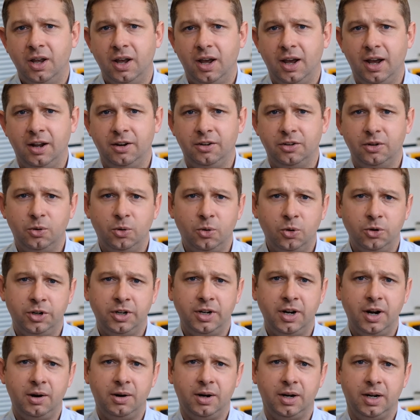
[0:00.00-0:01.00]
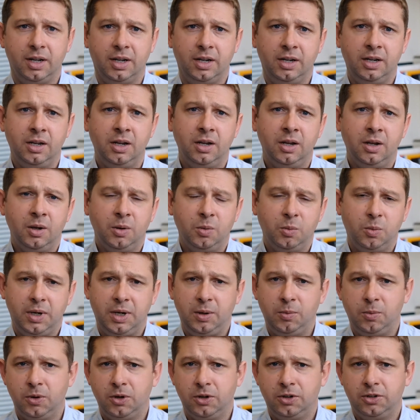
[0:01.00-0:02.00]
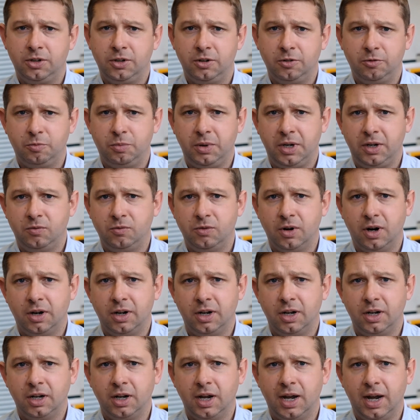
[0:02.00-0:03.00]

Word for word: and ordinarily, we would have been running